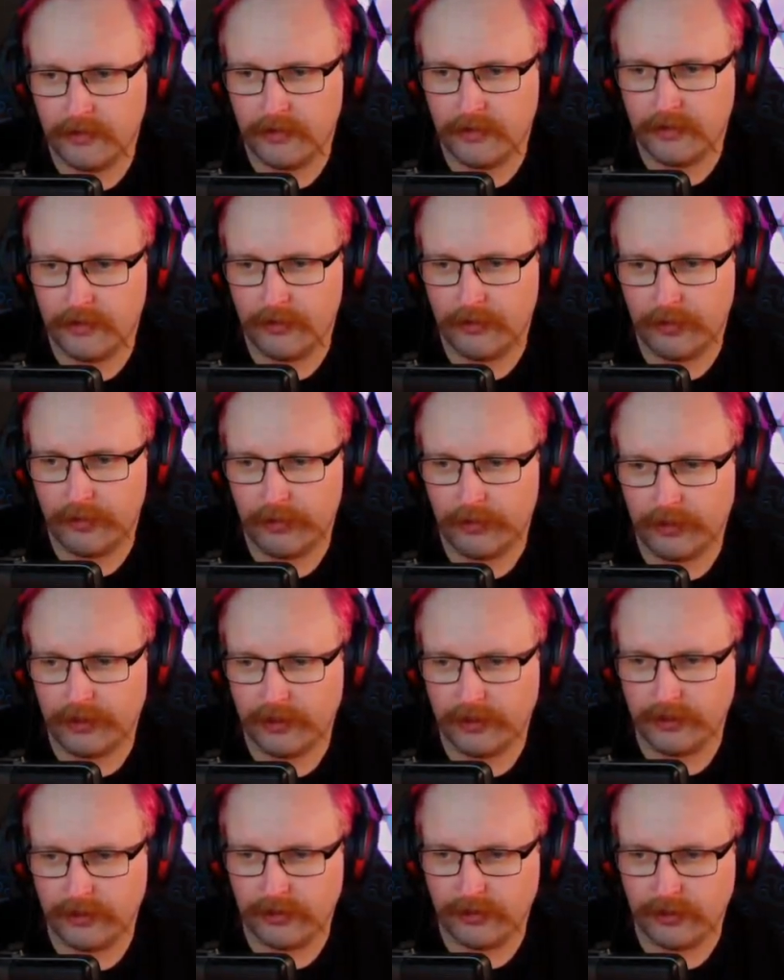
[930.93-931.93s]
And what we're going
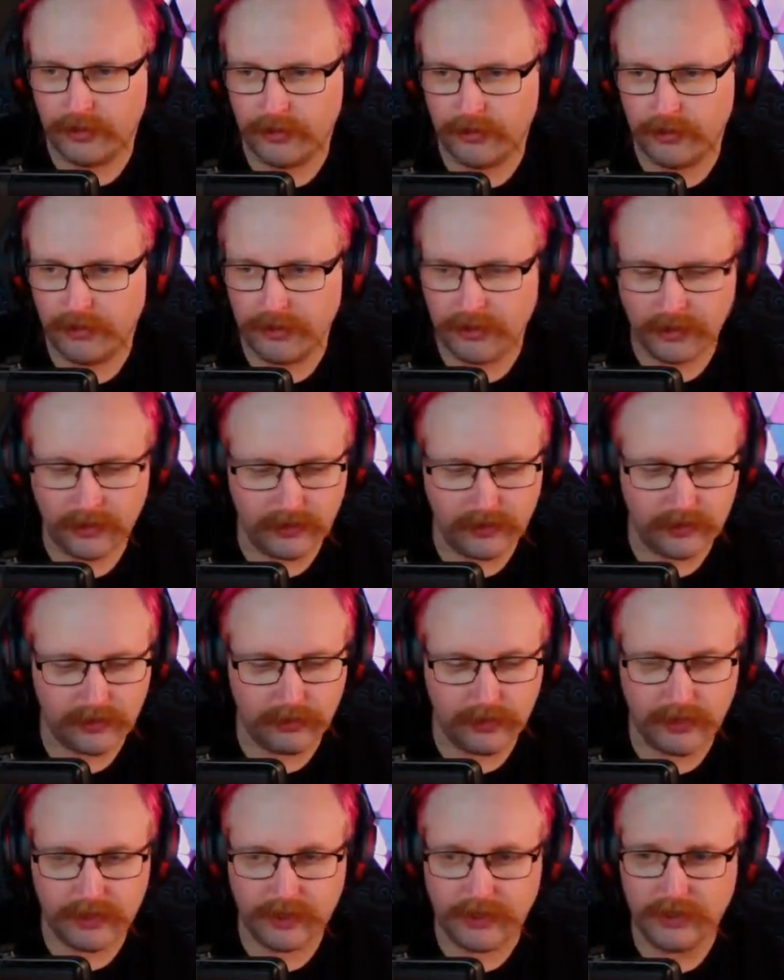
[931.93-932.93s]
to do, the good thing is we
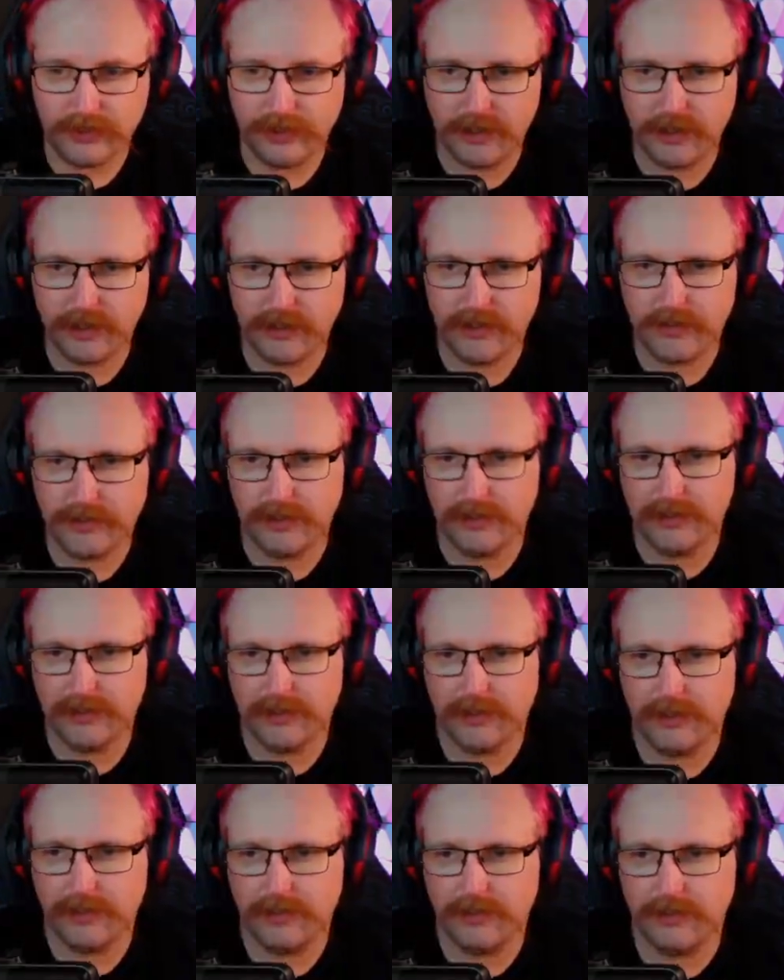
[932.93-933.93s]
can change the
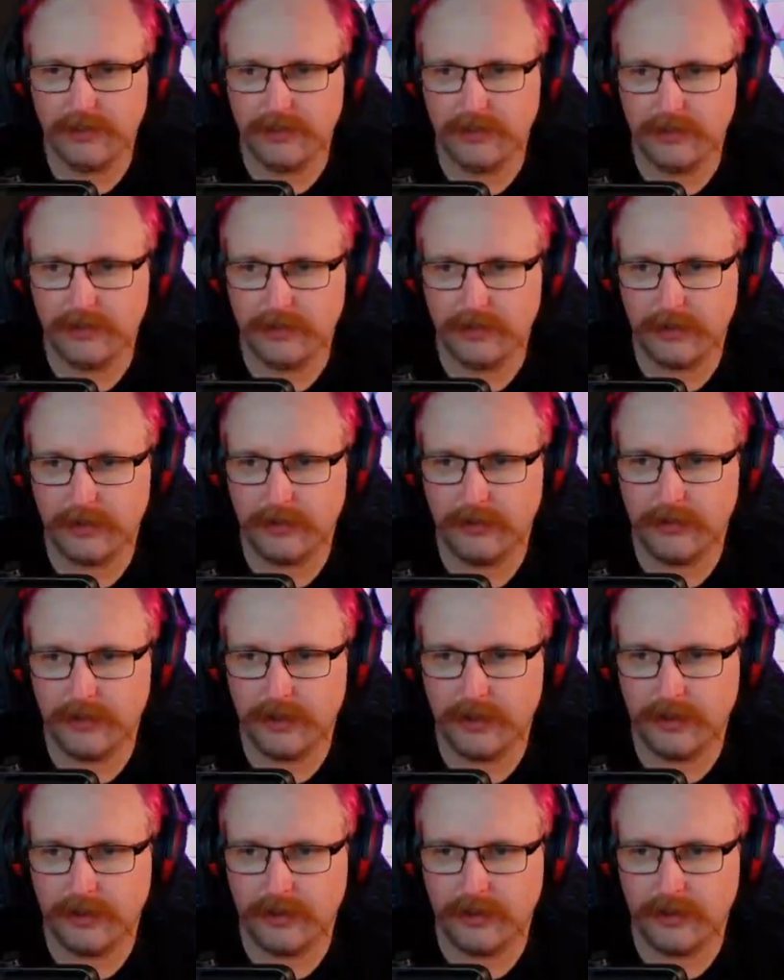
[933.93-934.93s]
size here. So we're going to
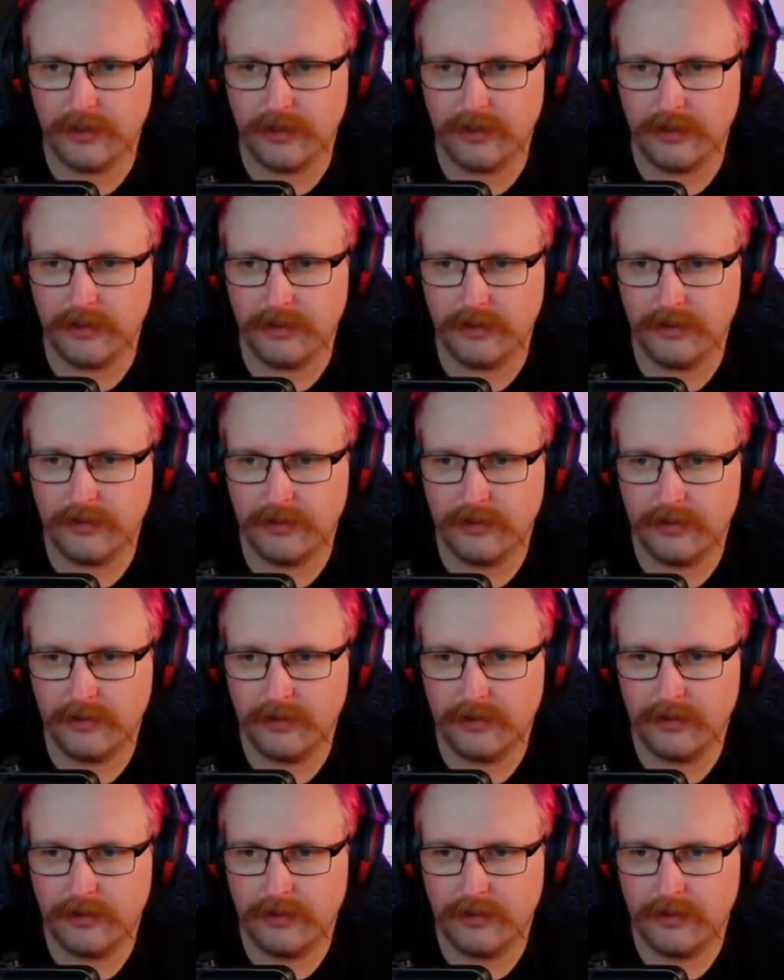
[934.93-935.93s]
make it
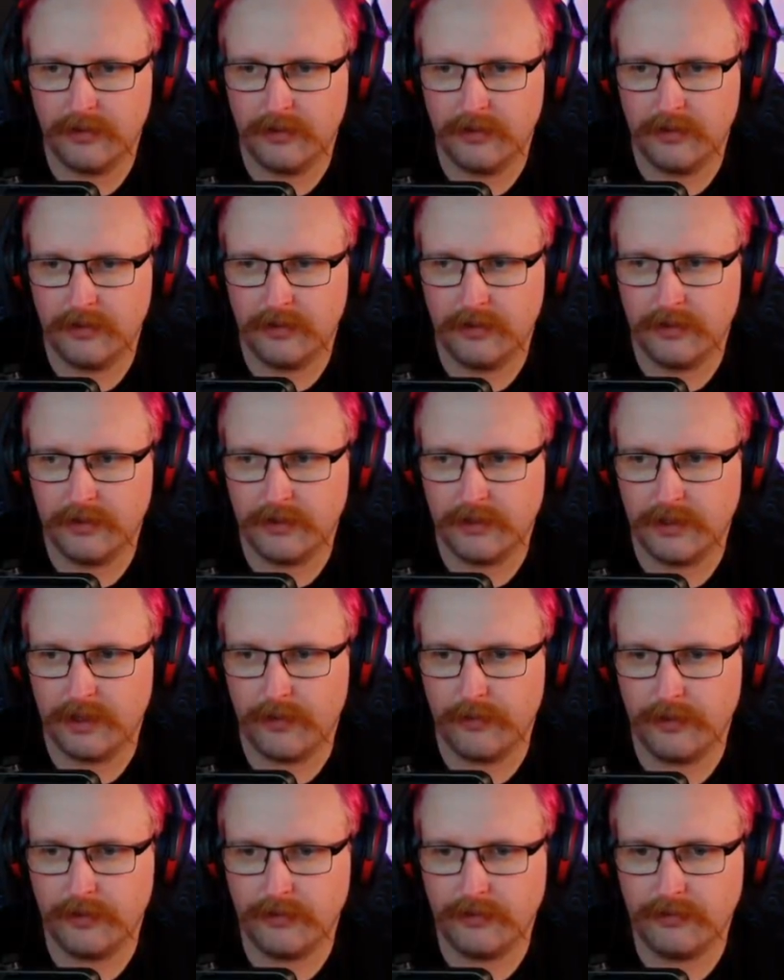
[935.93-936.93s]

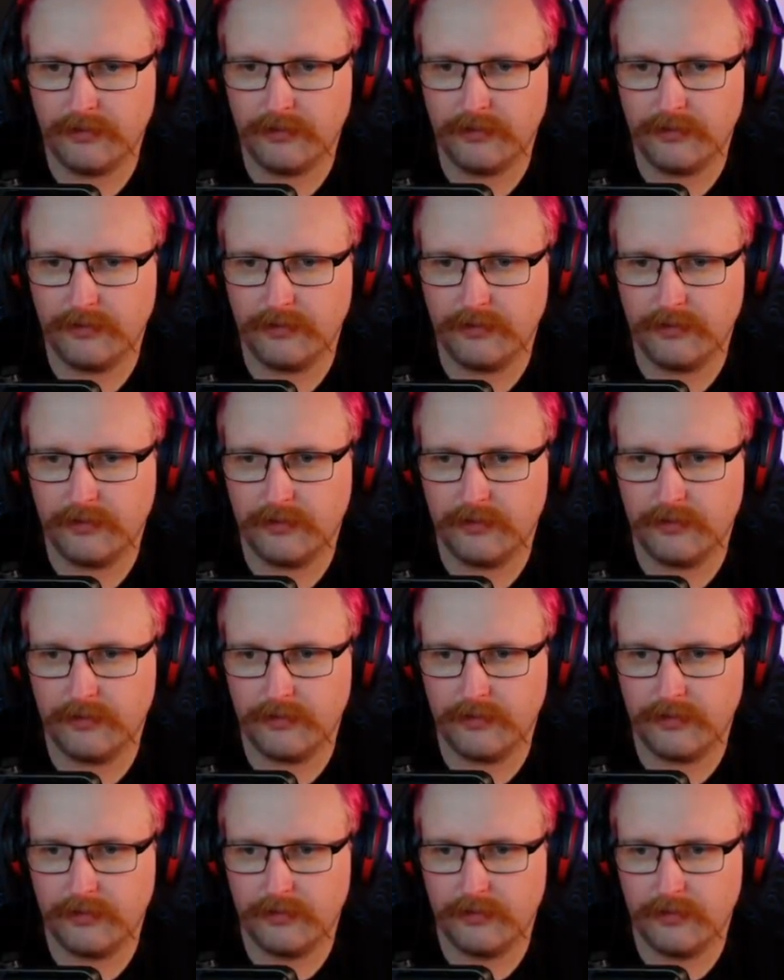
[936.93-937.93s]
7
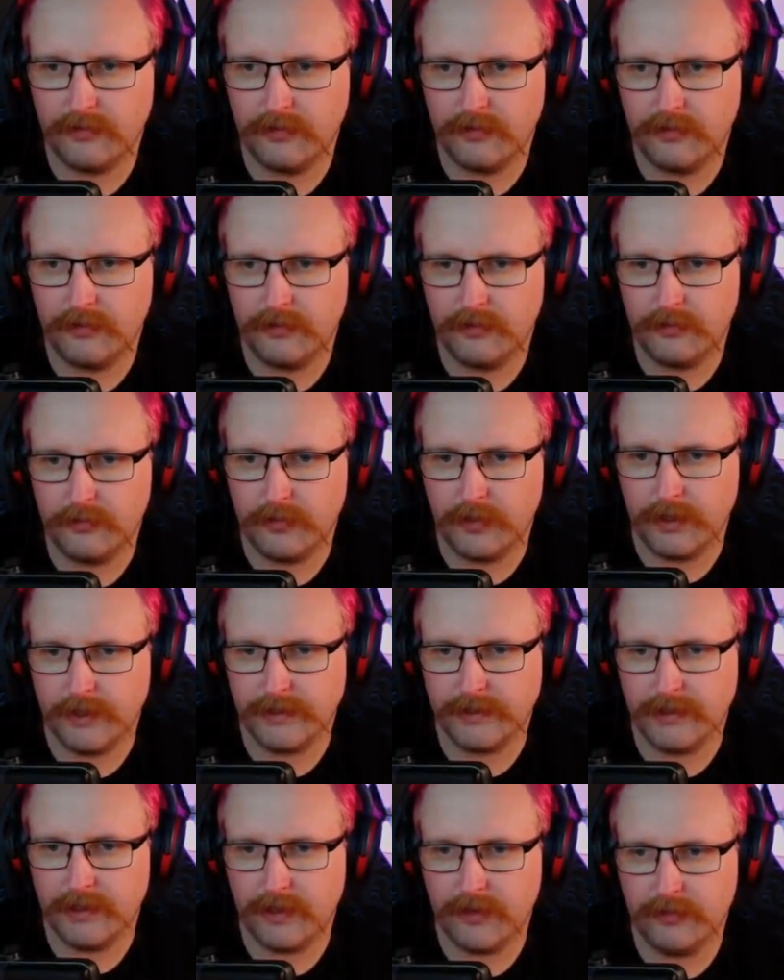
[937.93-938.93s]
by
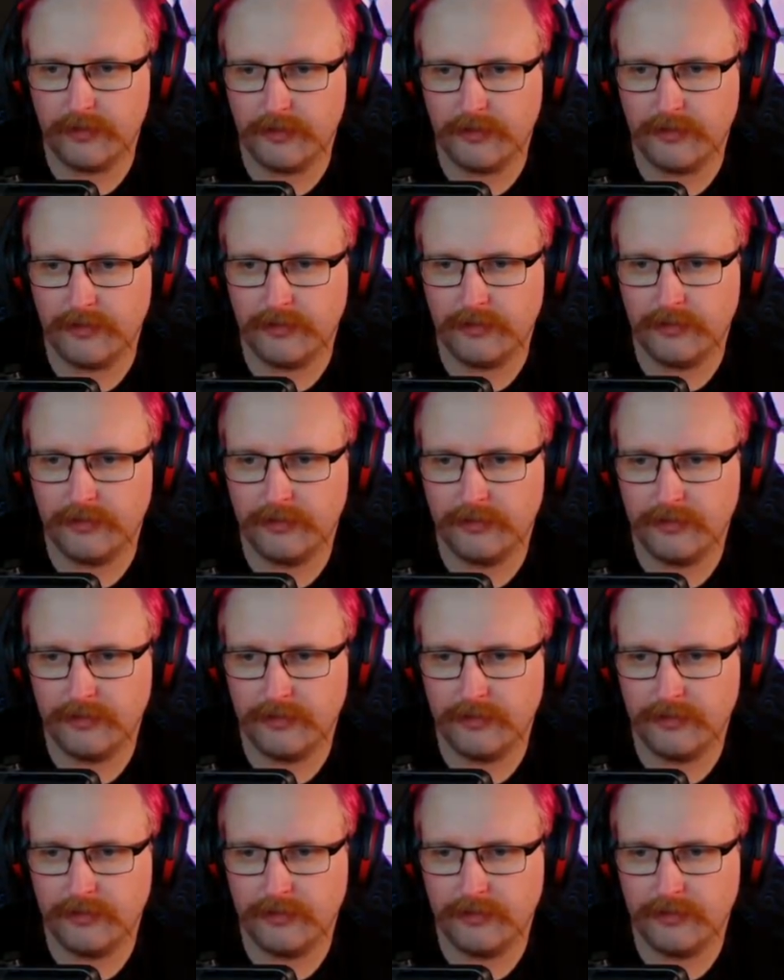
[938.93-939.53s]
7.